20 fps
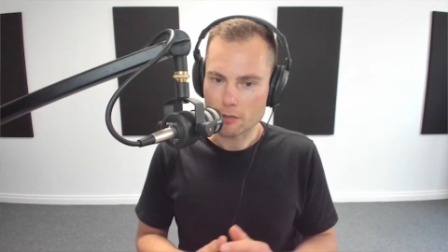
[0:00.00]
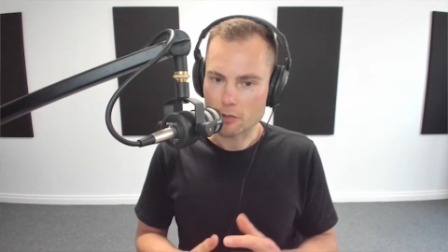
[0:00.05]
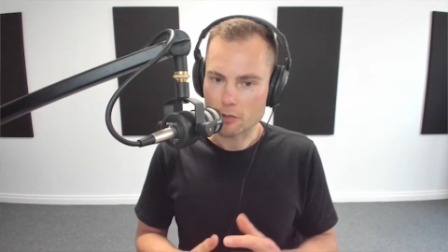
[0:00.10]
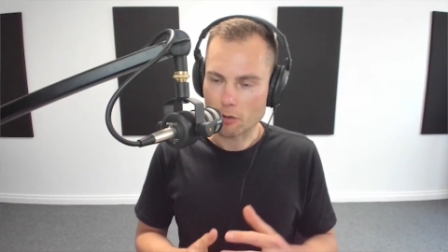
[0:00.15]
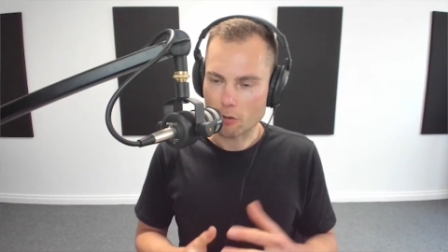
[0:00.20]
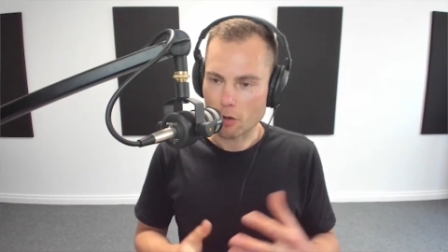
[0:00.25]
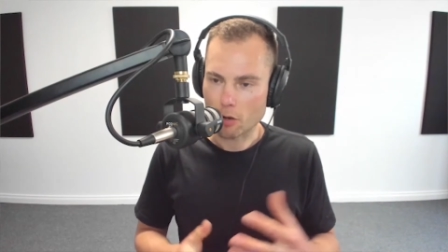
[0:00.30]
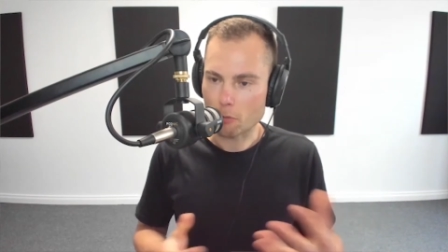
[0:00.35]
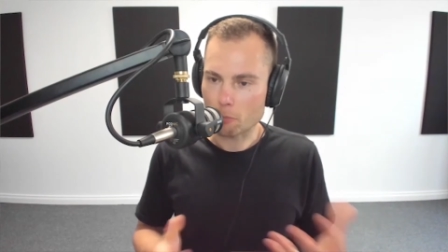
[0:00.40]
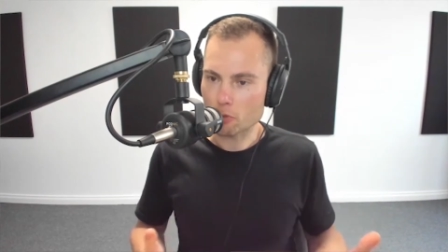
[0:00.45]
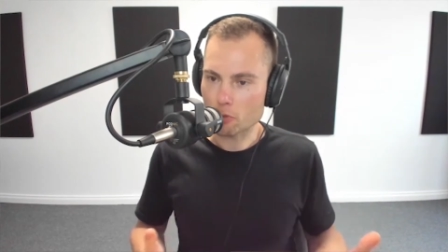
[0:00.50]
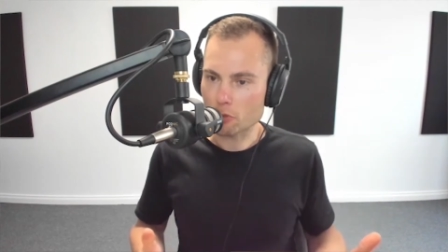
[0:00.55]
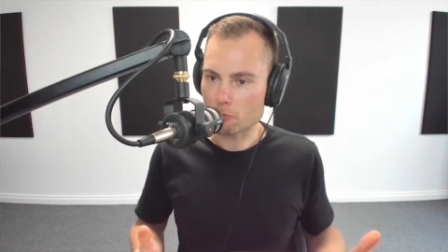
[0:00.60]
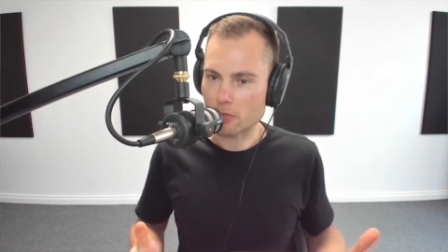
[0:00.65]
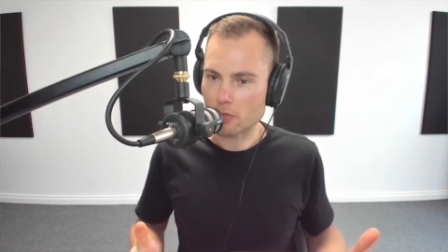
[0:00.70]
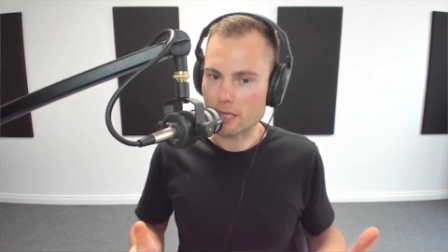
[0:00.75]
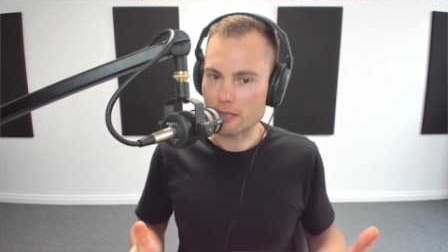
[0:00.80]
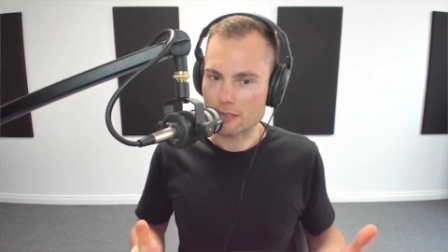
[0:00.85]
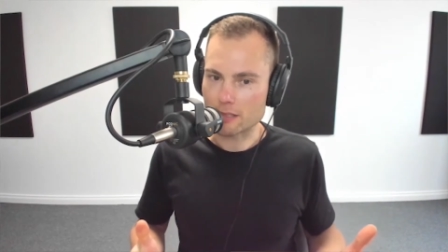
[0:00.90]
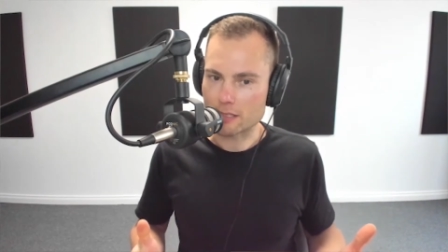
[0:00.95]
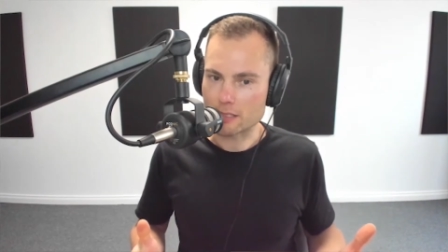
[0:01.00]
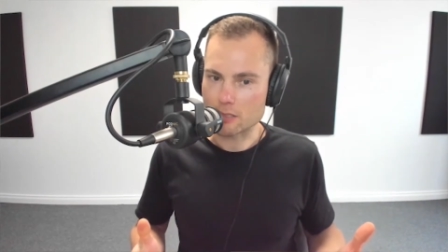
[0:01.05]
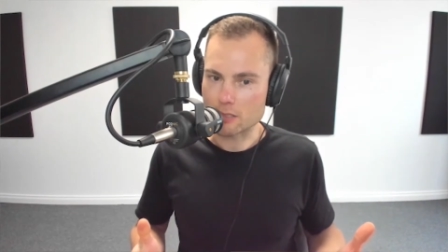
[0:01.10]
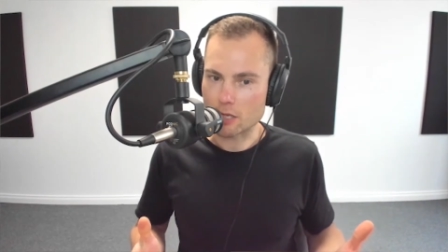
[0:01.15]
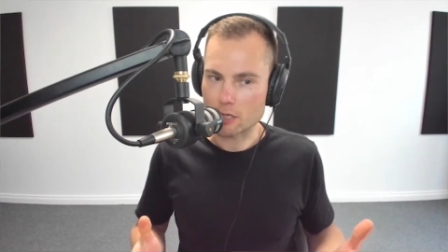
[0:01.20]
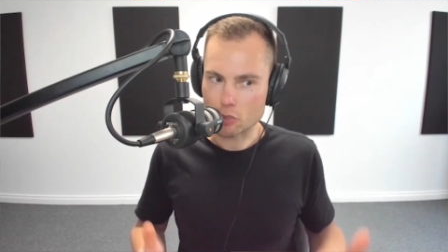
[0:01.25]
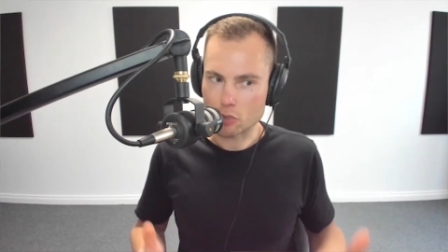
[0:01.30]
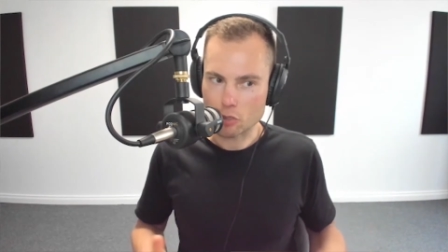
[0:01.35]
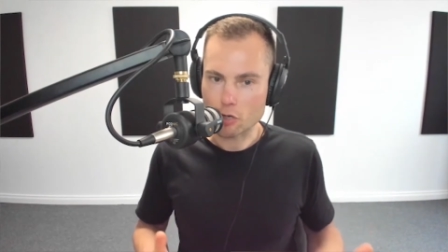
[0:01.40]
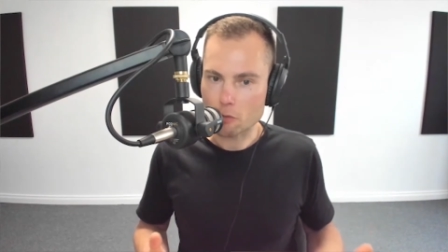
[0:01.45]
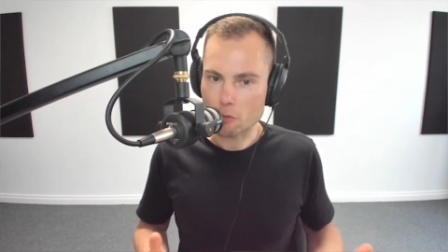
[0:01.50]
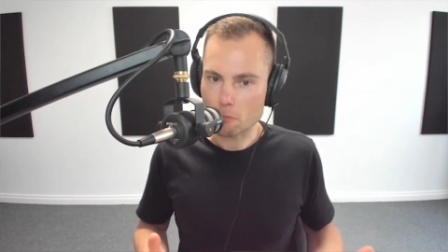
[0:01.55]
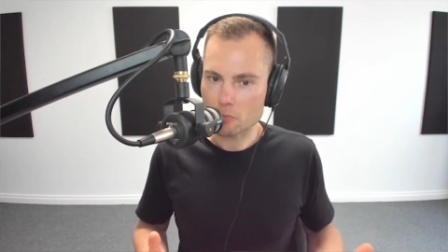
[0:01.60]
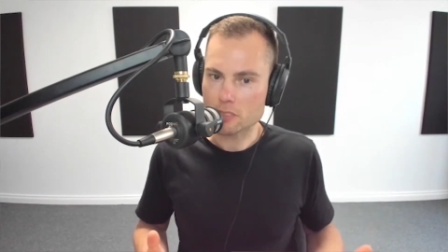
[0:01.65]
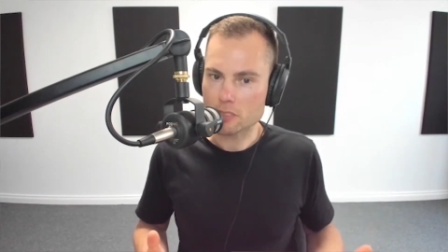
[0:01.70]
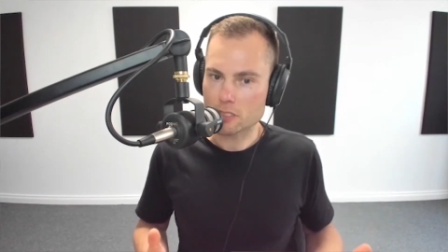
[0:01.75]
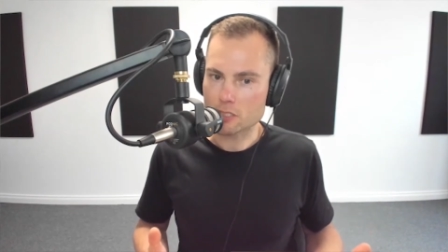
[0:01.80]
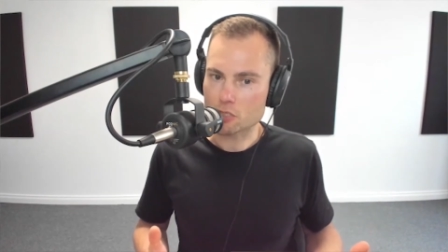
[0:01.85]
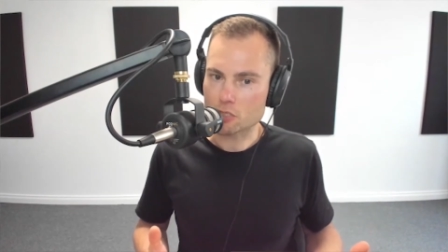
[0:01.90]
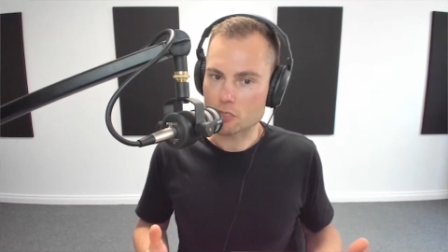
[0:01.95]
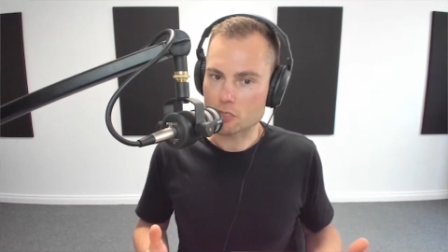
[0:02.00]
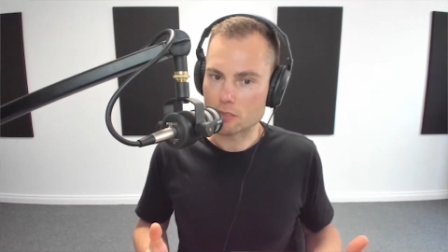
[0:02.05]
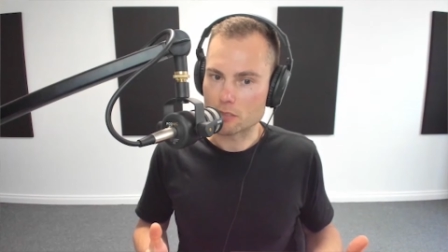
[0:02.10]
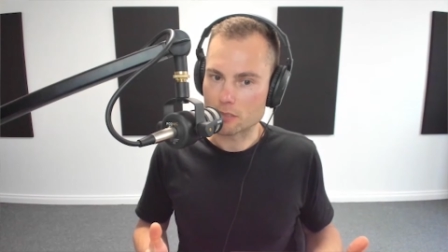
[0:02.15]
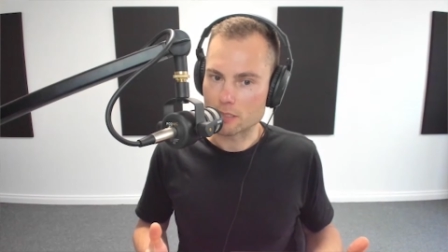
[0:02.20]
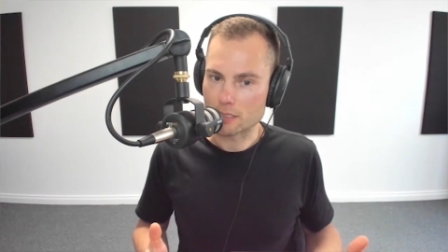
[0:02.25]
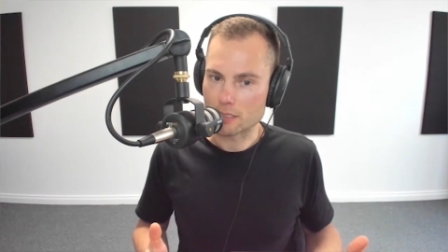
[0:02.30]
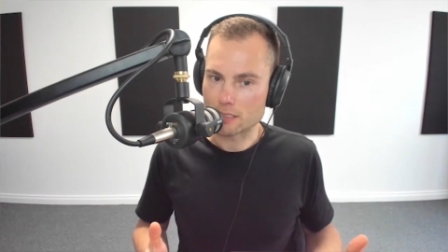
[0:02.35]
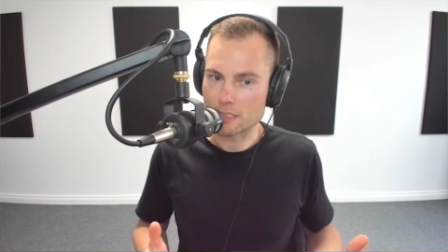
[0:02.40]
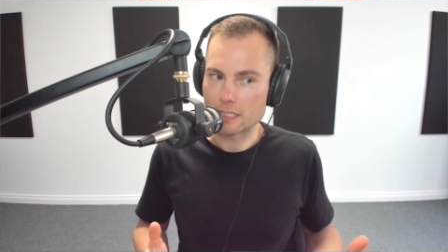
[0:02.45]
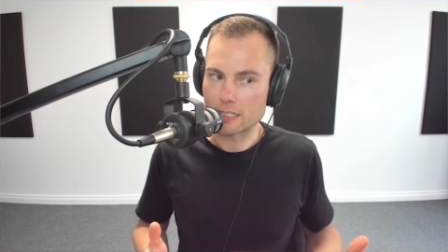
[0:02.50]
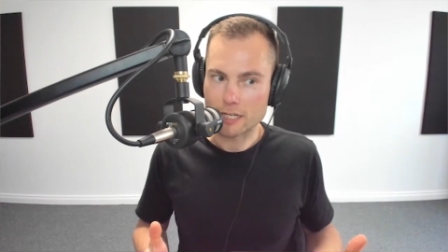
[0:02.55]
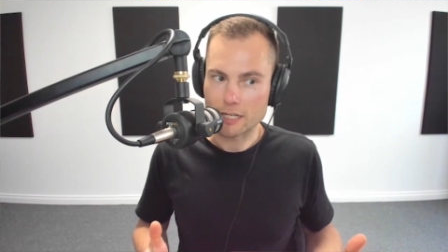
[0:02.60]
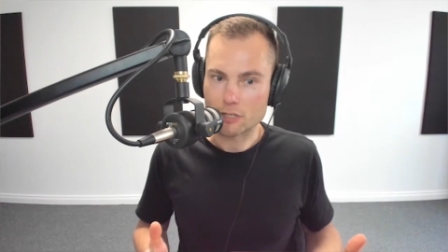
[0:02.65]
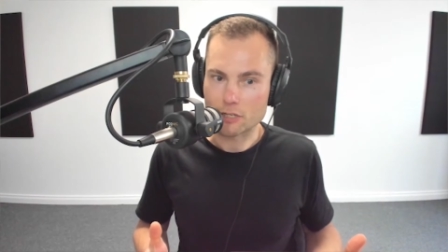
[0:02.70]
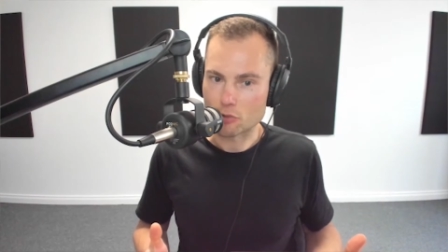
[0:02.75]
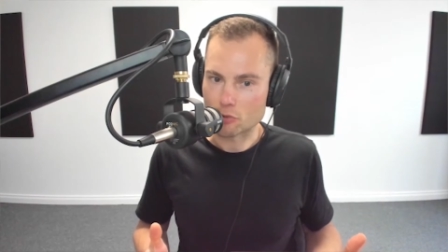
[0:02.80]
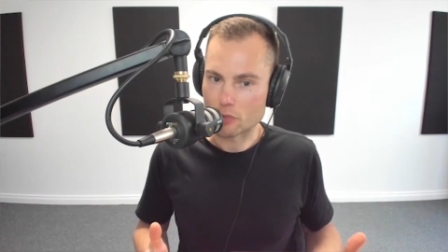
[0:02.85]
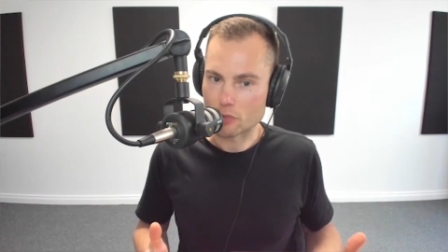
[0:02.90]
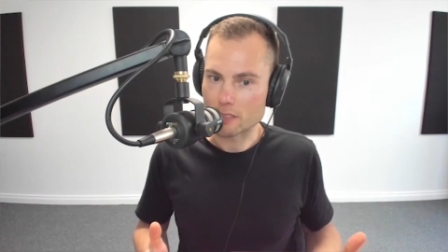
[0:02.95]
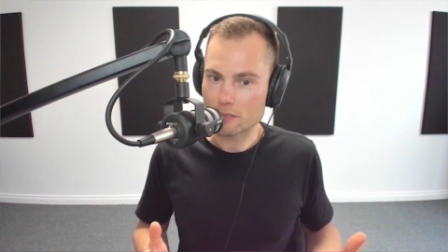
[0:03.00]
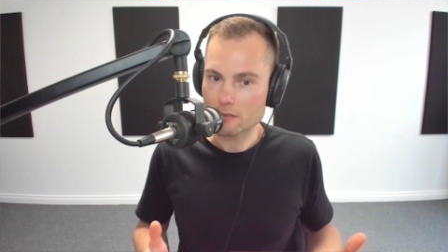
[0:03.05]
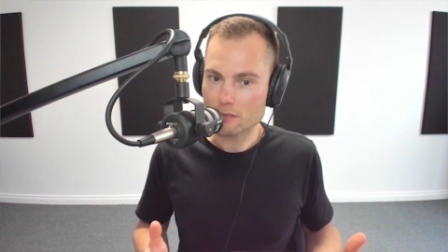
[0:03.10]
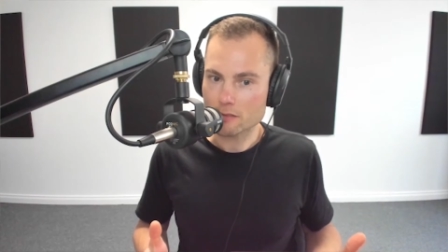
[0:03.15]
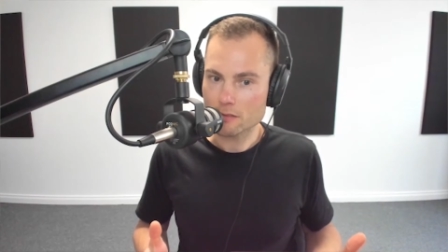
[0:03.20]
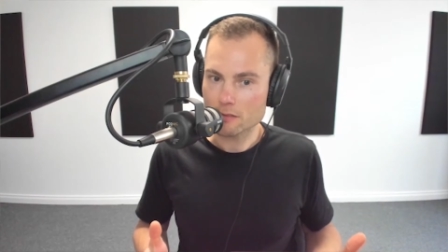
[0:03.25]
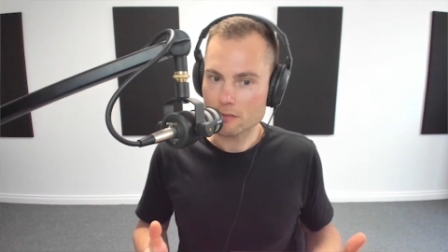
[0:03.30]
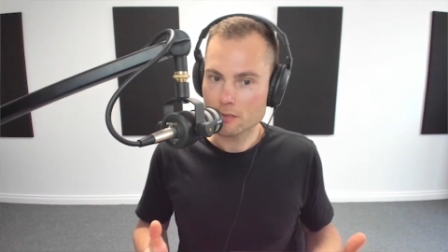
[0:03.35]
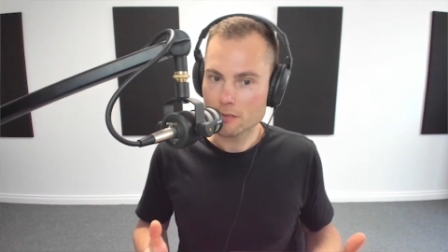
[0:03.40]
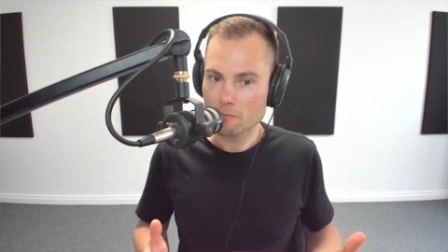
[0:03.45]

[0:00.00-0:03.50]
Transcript: I'll put it bluntly, is like your competition isn't going to do this.